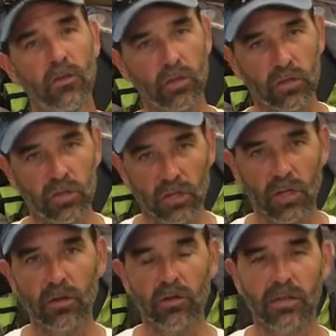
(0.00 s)
you can
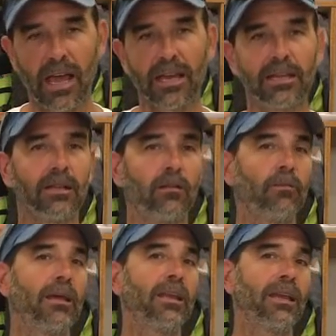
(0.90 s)
slow those down a little
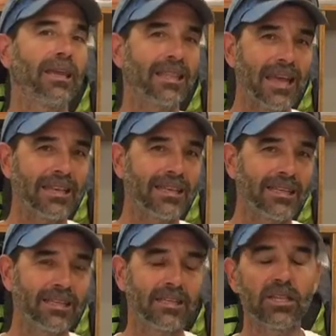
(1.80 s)
bit and get that
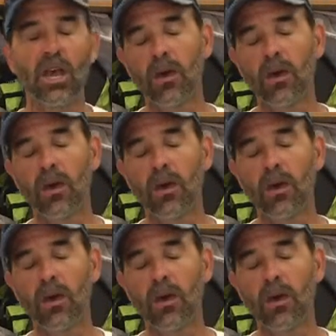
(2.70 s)
distance,